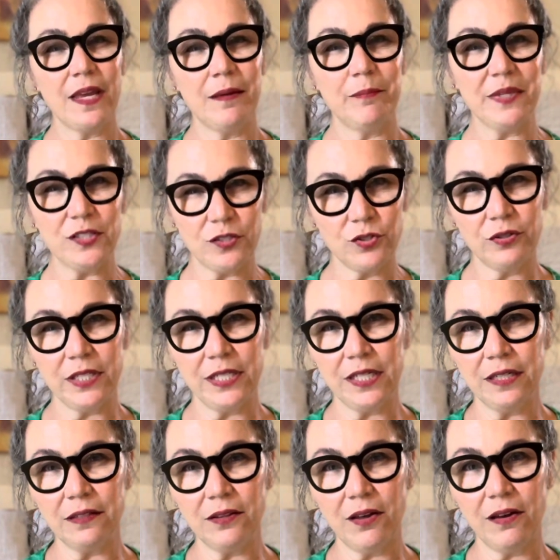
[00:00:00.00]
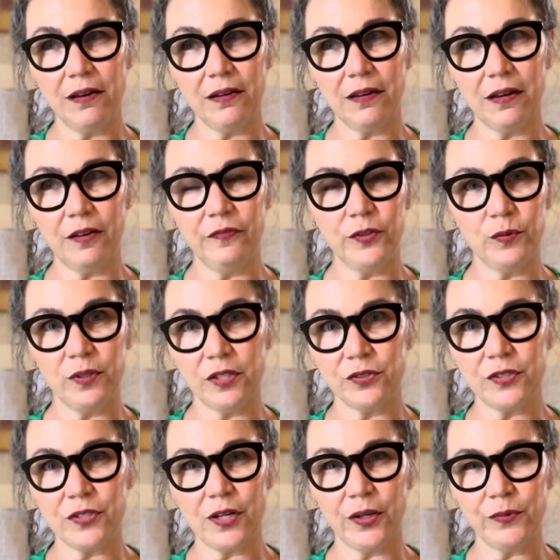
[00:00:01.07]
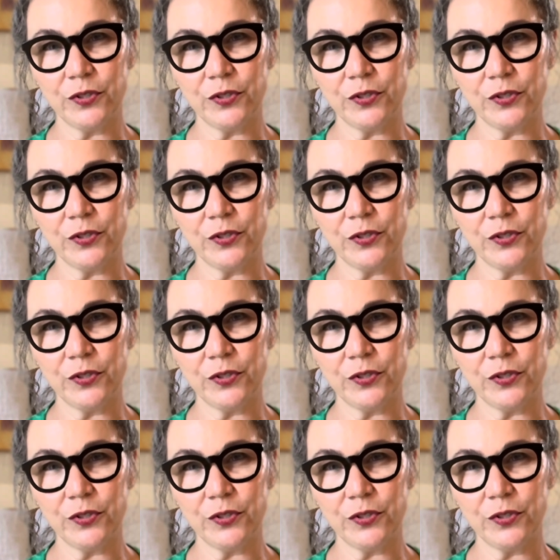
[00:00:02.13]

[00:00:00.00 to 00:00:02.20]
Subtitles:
mystery knit along a few years ago